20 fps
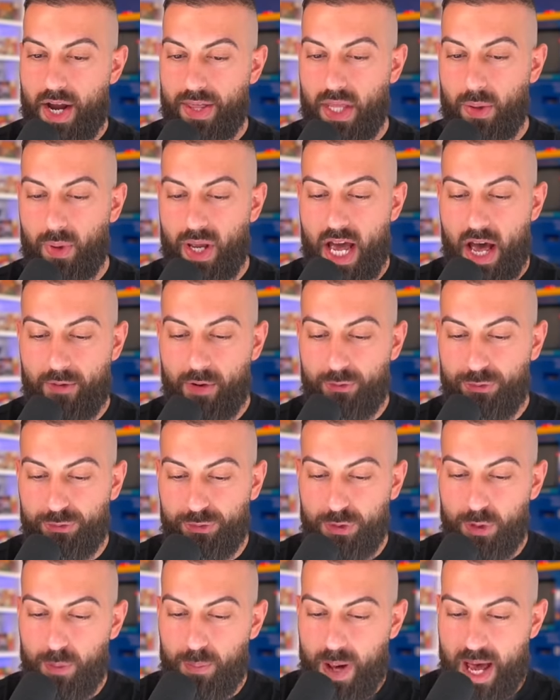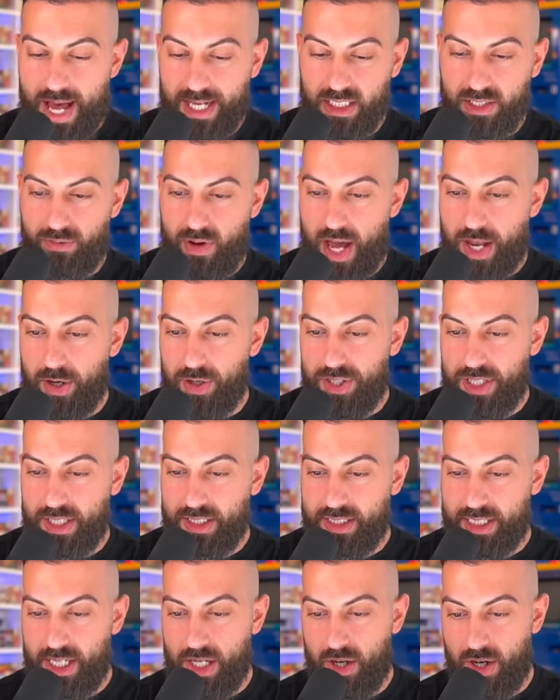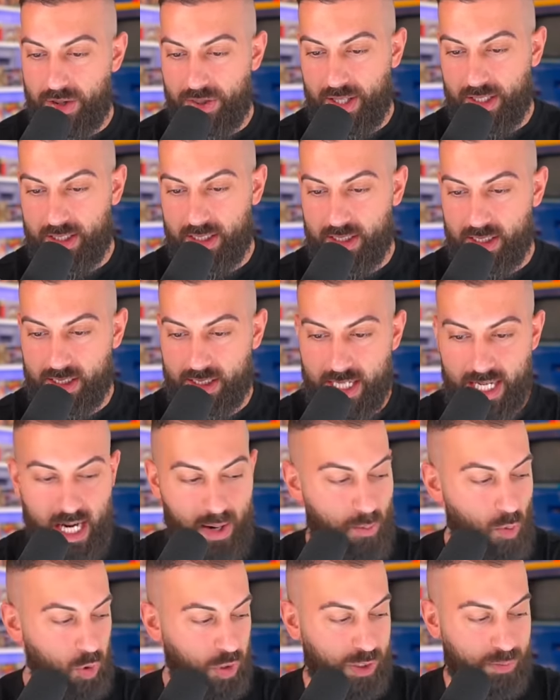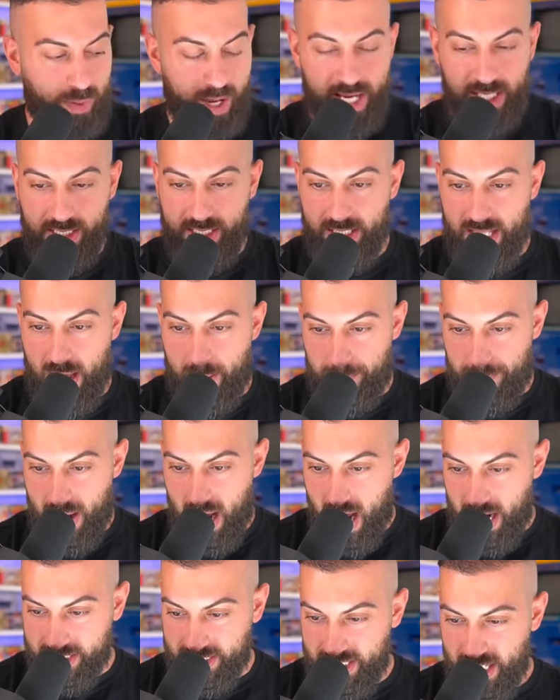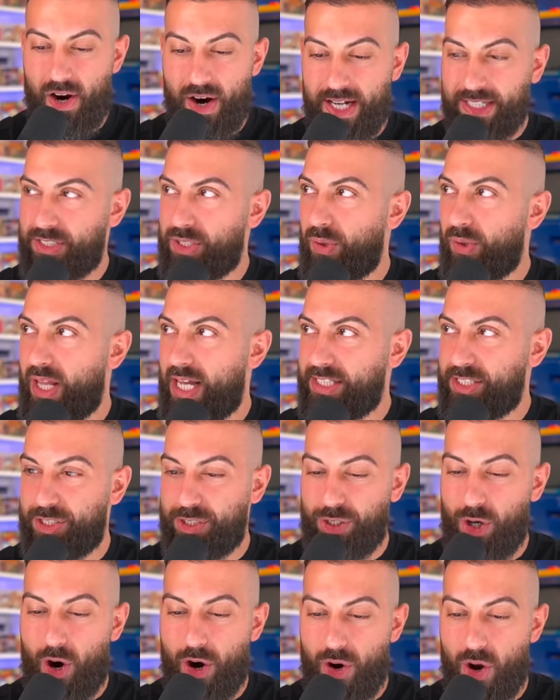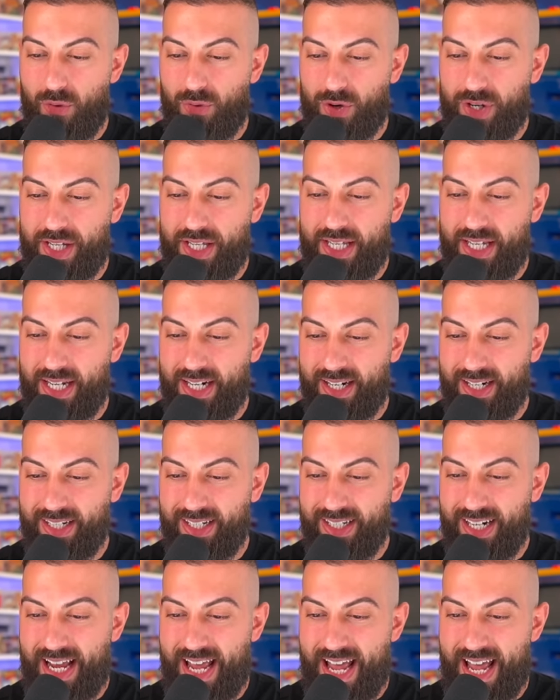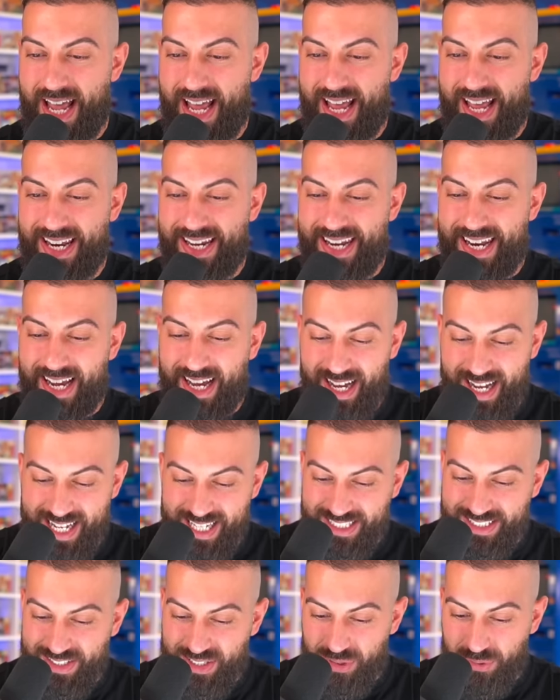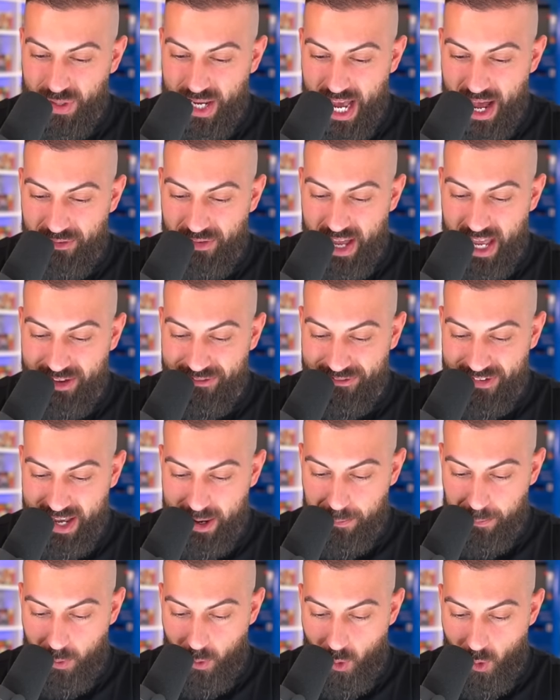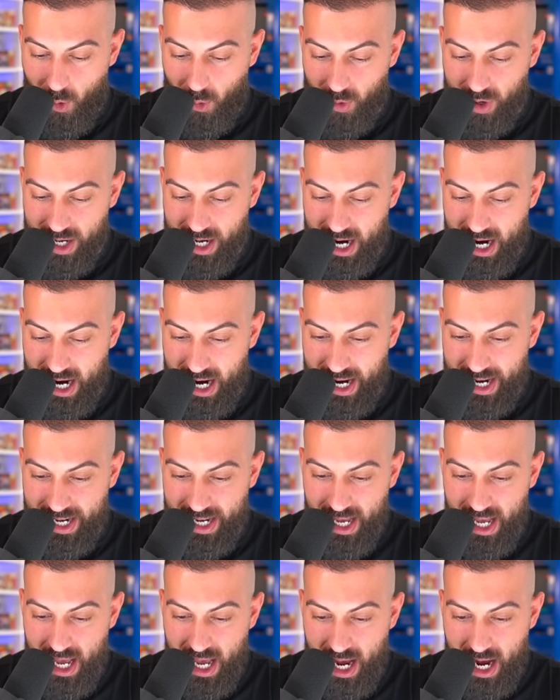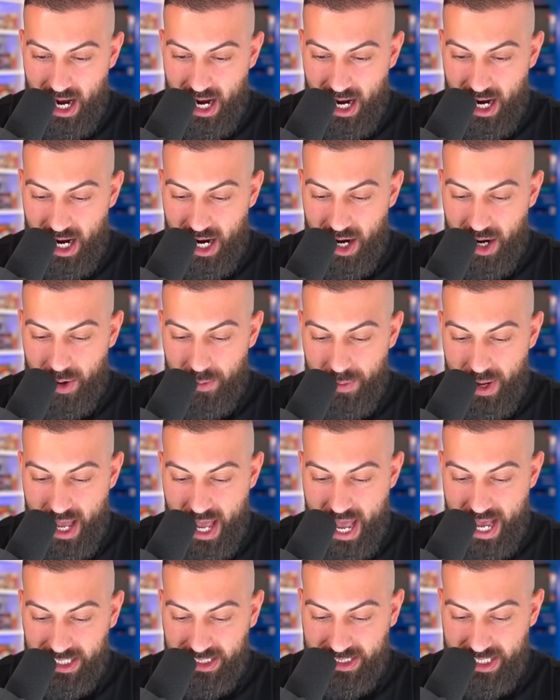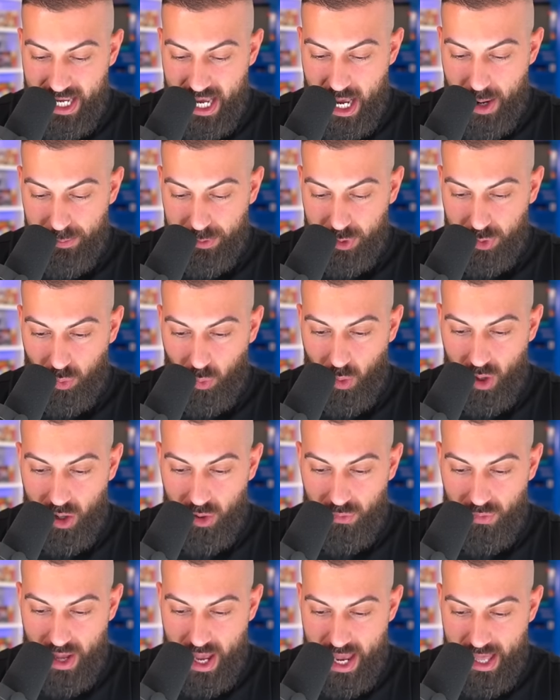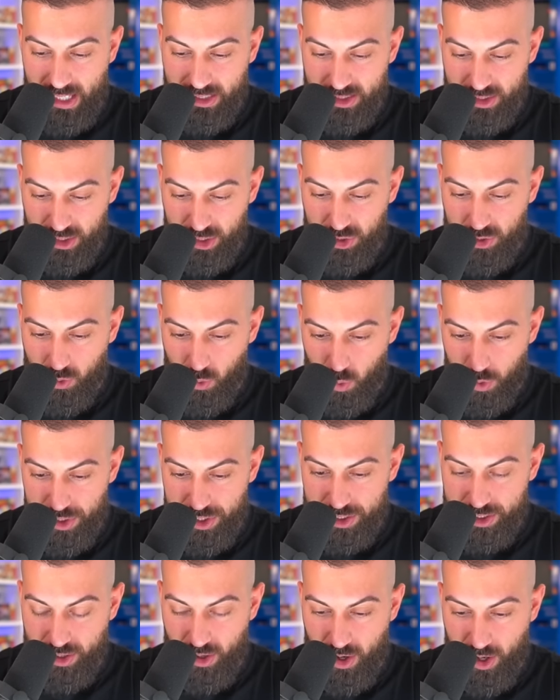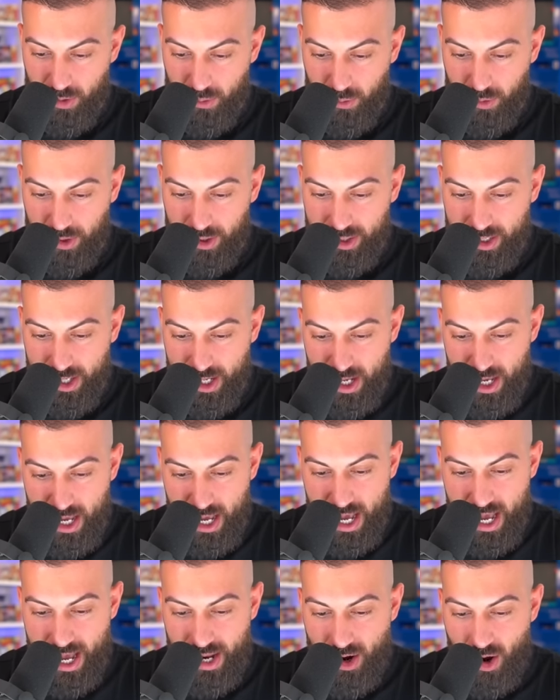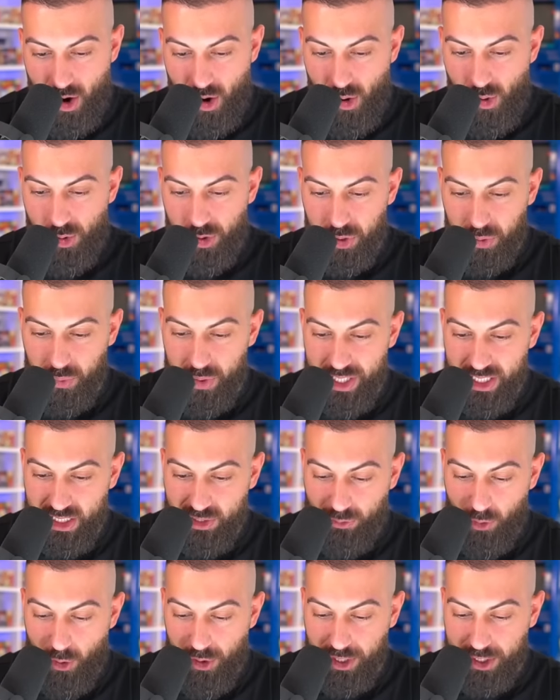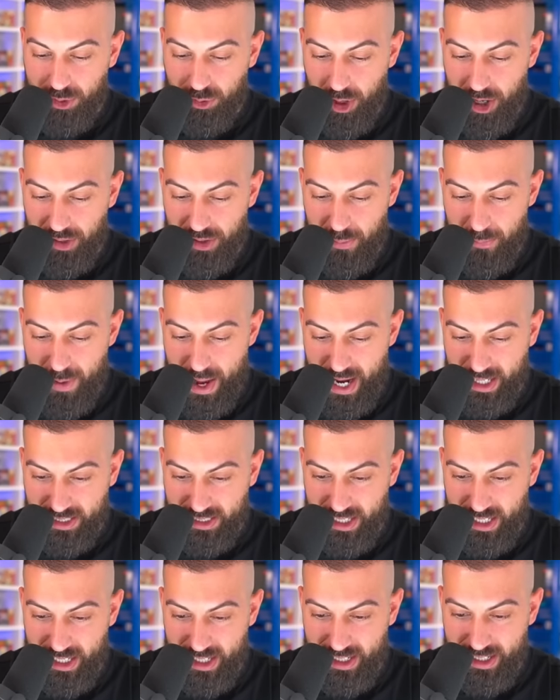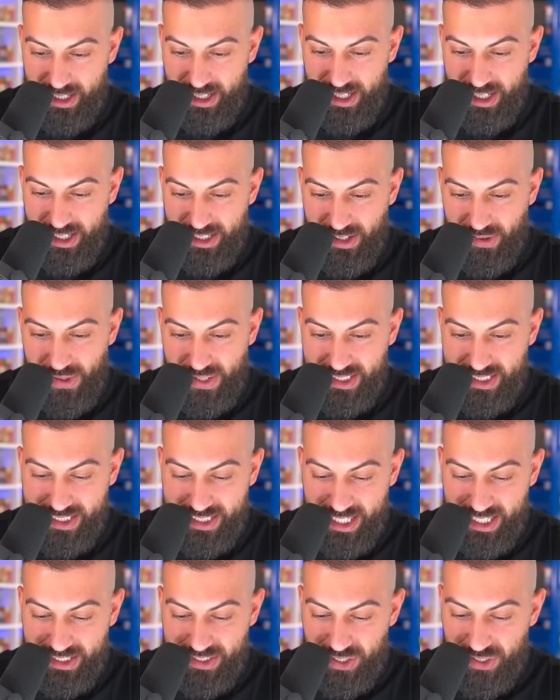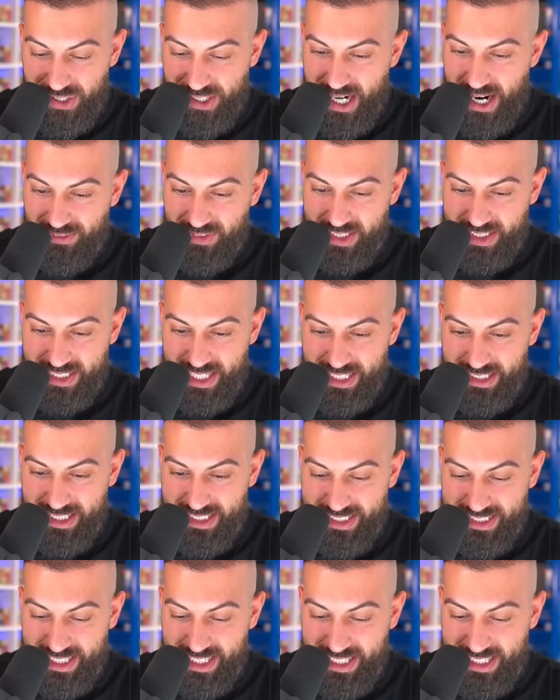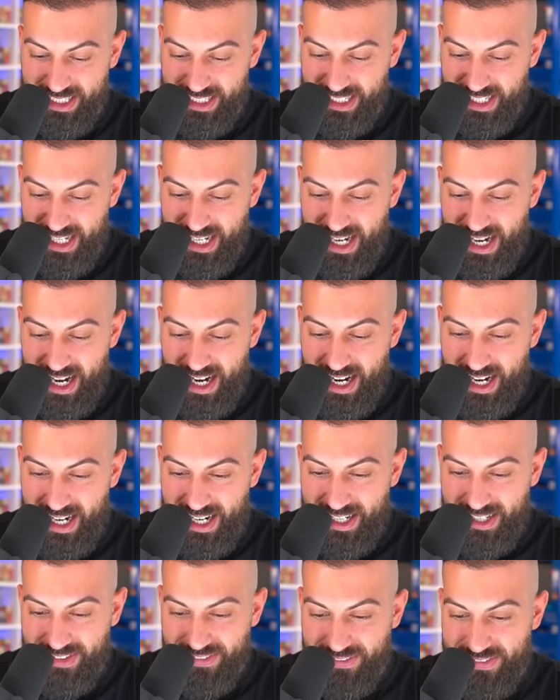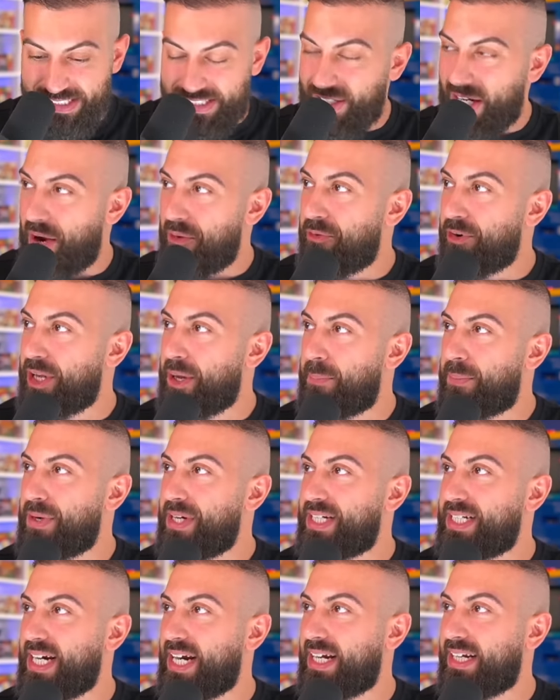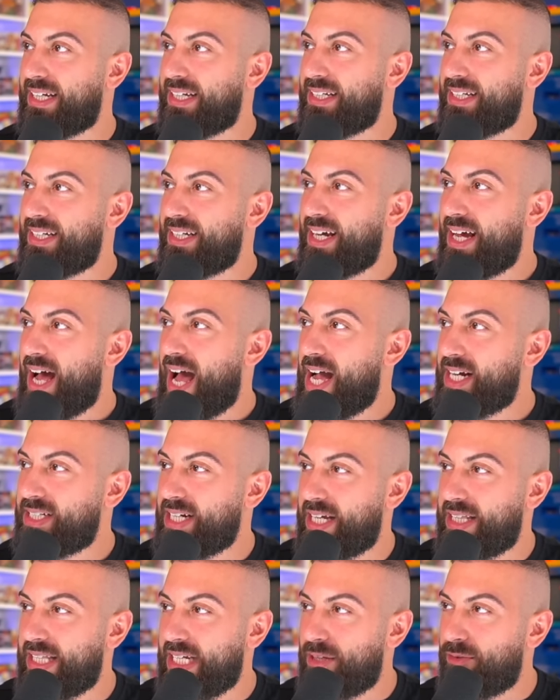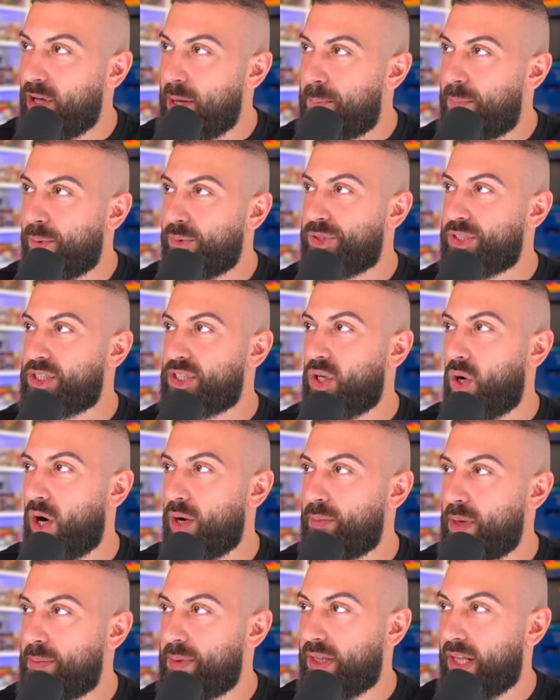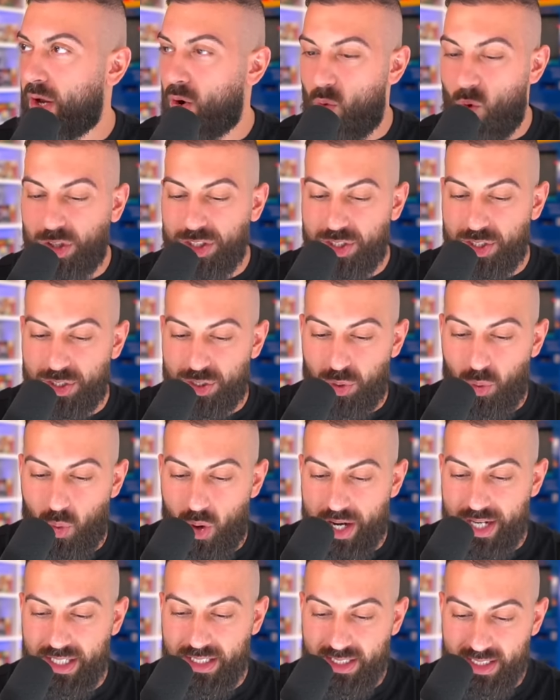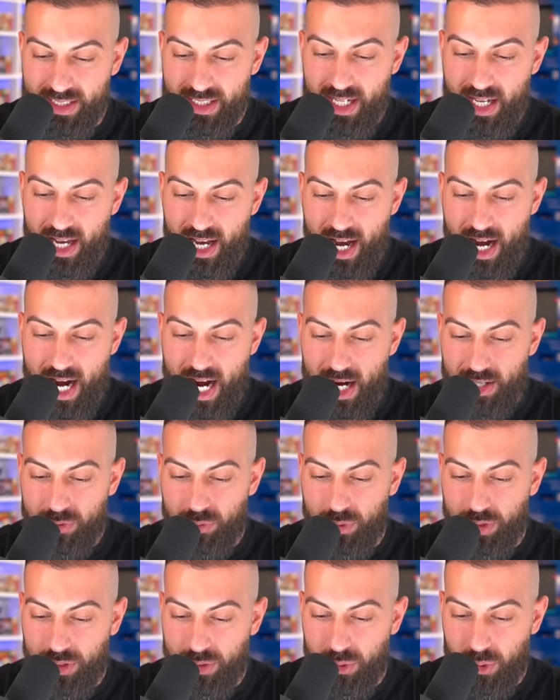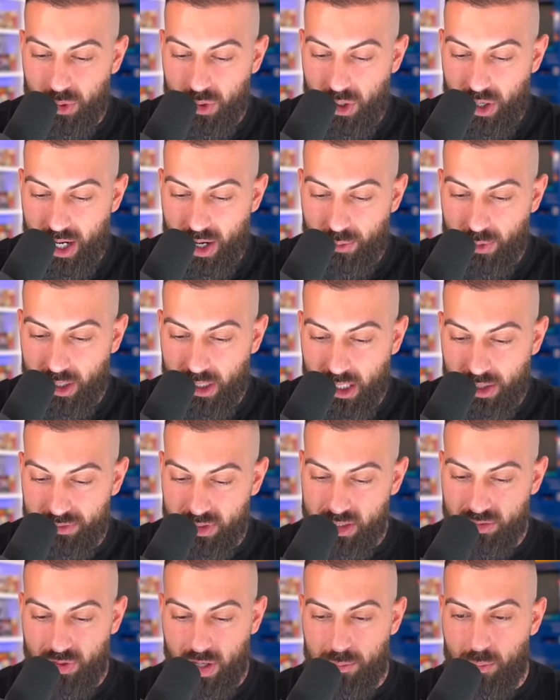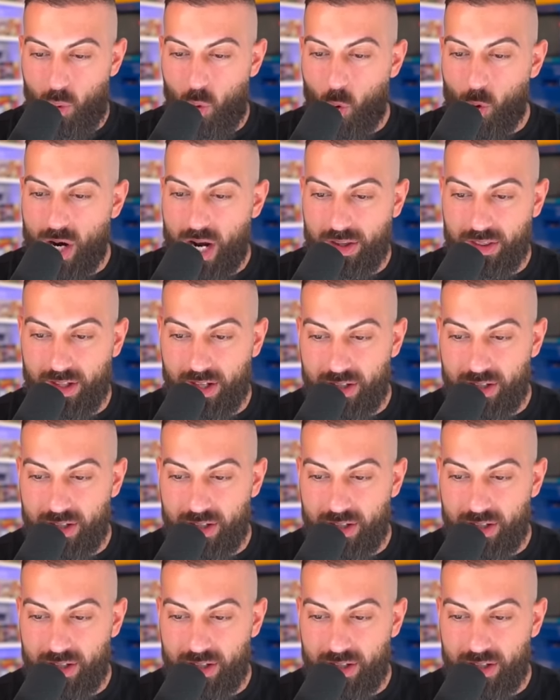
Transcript: right, and then we have a few packs of energies here, I think, to just take up more space in that box. All right, so let's start over here. And nice, dude. We have a Vaporeon um, S M twelve A. That's a gorgeous artwork. And, oh, Karina's focused right on the back there. Yo, that's sick, dude. You don't have to send this in. Um, dude, I really appreciate it. Actually, I think I've only pulled this card maybe like once or twice. Uh, really cool card. I really love this Vaporeon,